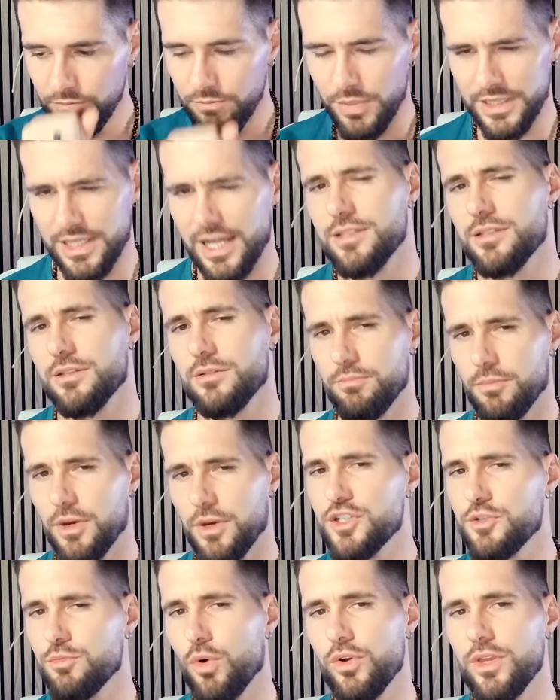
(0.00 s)
but that's
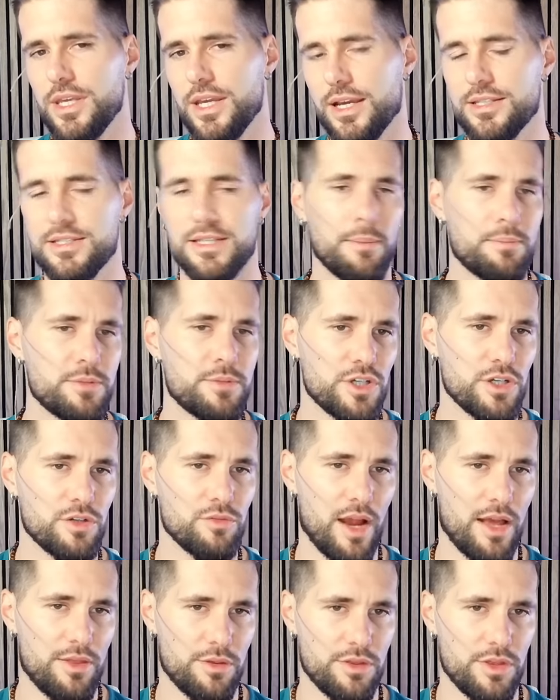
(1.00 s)
much more the exception
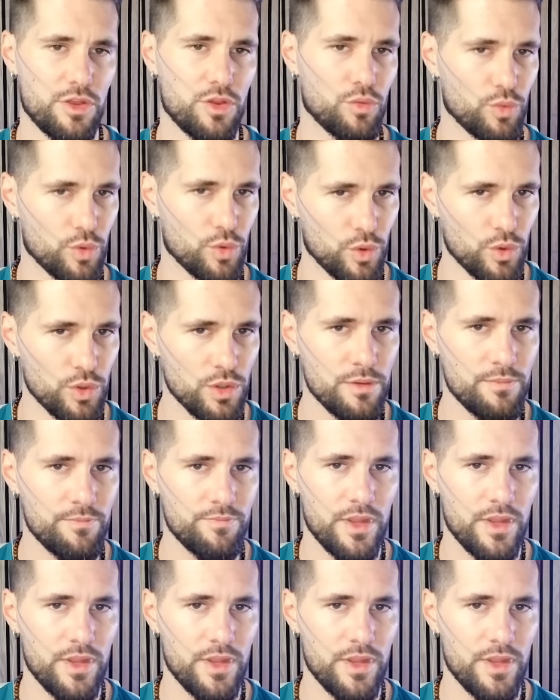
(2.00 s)
rather than the rule.